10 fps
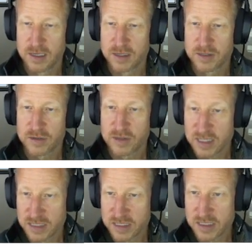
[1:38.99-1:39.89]
So
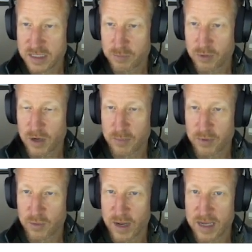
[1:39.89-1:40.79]
this is the
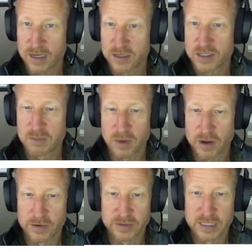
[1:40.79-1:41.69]
proper way to
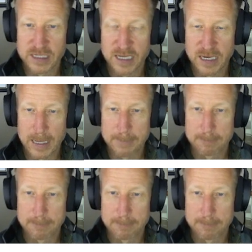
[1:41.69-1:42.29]
model the data.